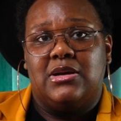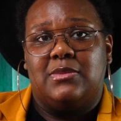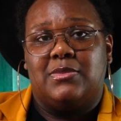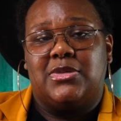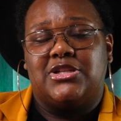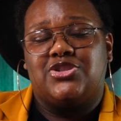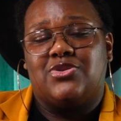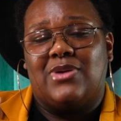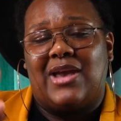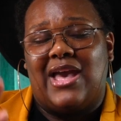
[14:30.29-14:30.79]

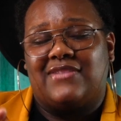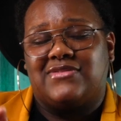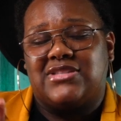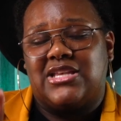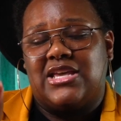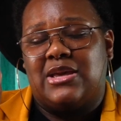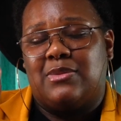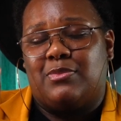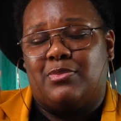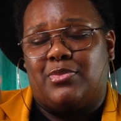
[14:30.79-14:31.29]
But you have
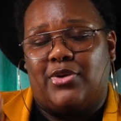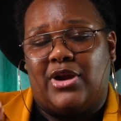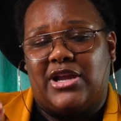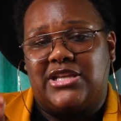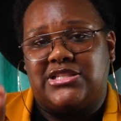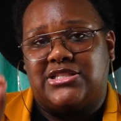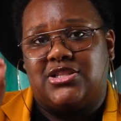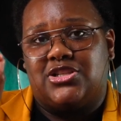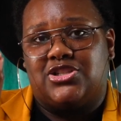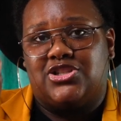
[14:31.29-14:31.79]
to
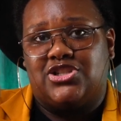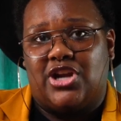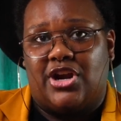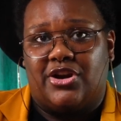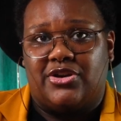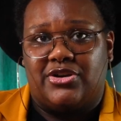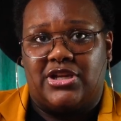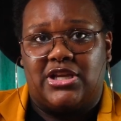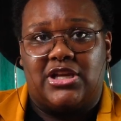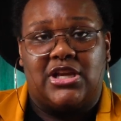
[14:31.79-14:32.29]
embrace the
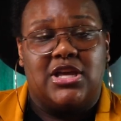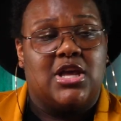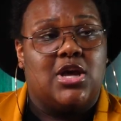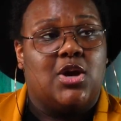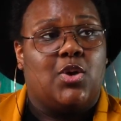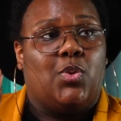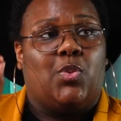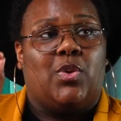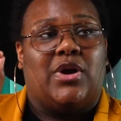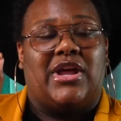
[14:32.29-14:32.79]
journey.
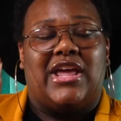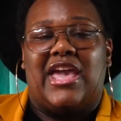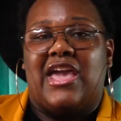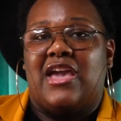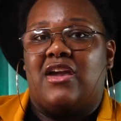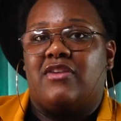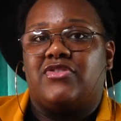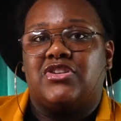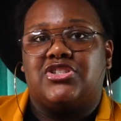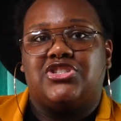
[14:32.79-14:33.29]

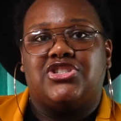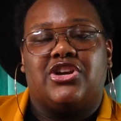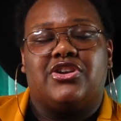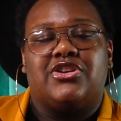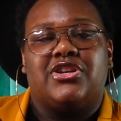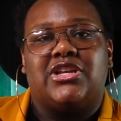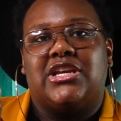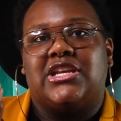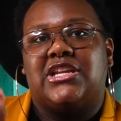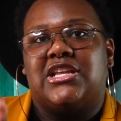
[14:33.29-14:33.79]
Whatever
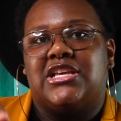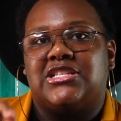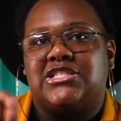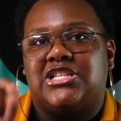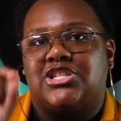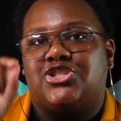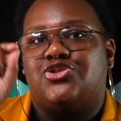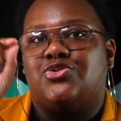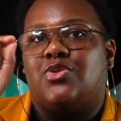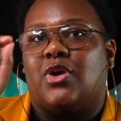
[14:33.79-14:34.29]
journey it is
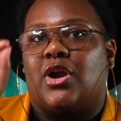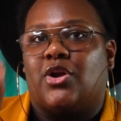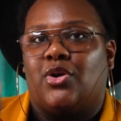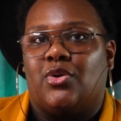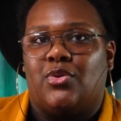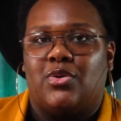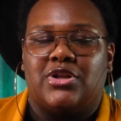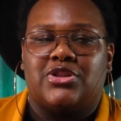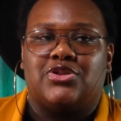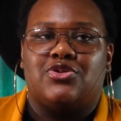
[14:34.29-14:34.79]
that you are
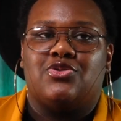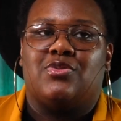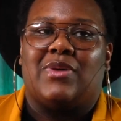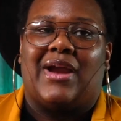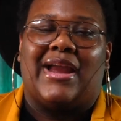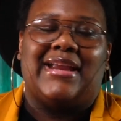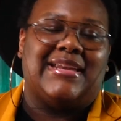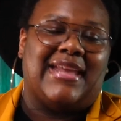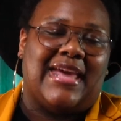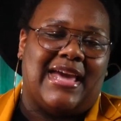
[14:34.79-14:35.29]
going through
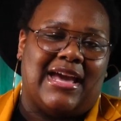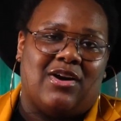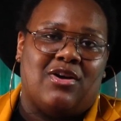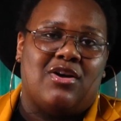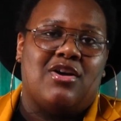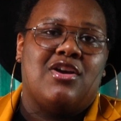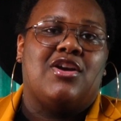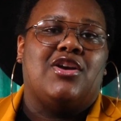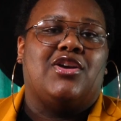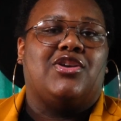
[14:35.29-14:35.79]
right now,
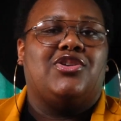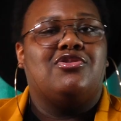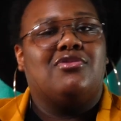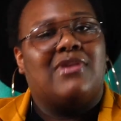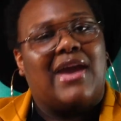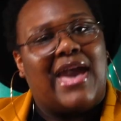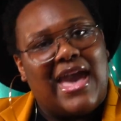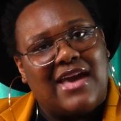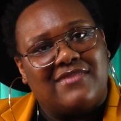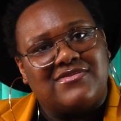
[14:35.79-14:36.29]
you
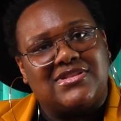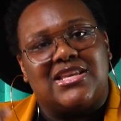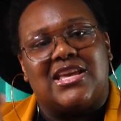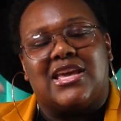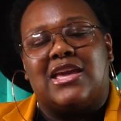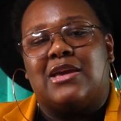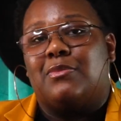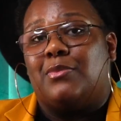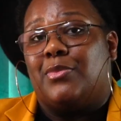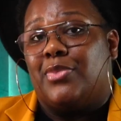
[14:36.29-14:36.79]
have
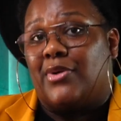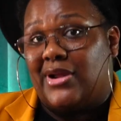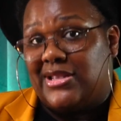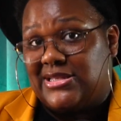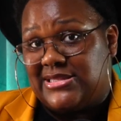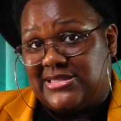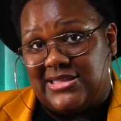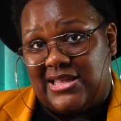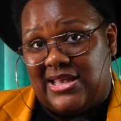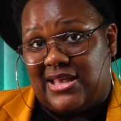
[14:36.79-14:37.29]
to
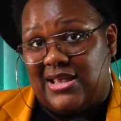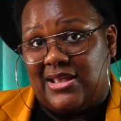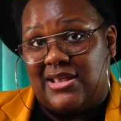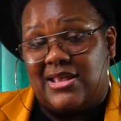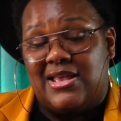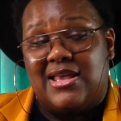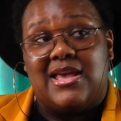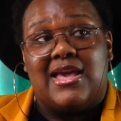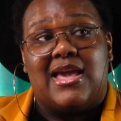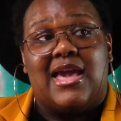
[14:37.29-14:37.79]
embrace that.
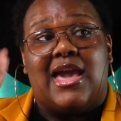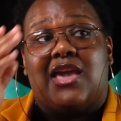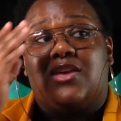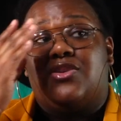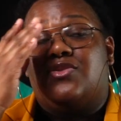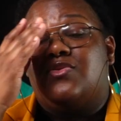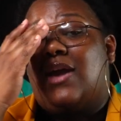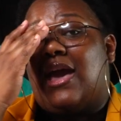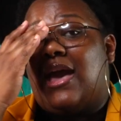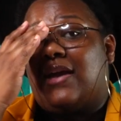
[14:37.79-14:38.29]
And
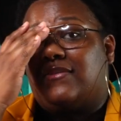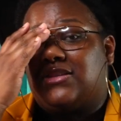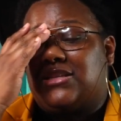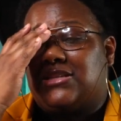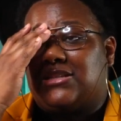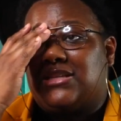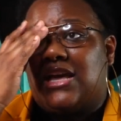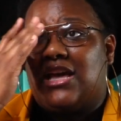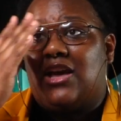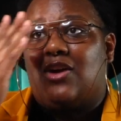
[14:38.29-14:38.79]
you have to
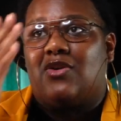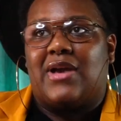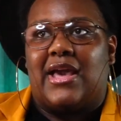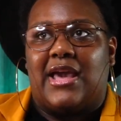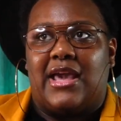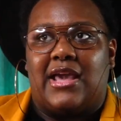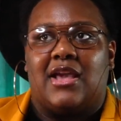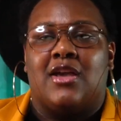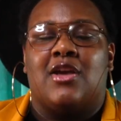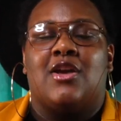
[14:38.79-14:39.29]
say,
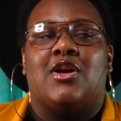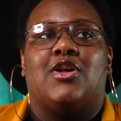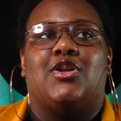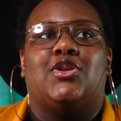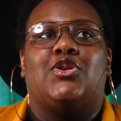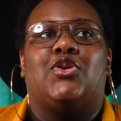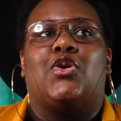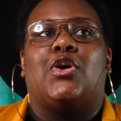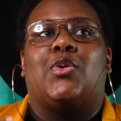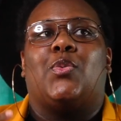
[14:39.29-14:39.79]
okay,
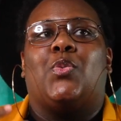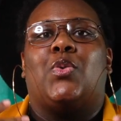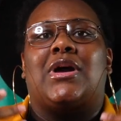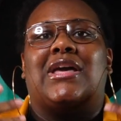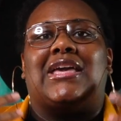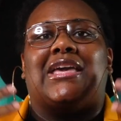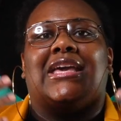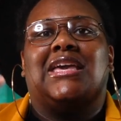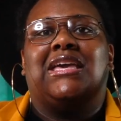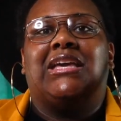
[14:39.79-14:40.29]
Lord,
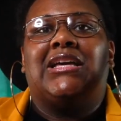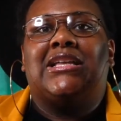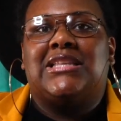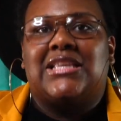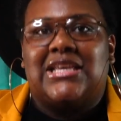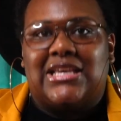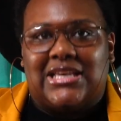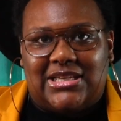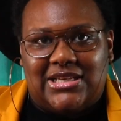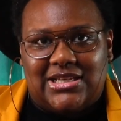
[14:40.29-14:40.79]
what
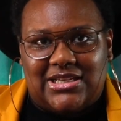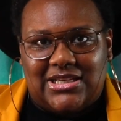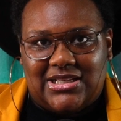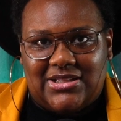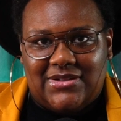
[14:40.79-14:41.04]
healing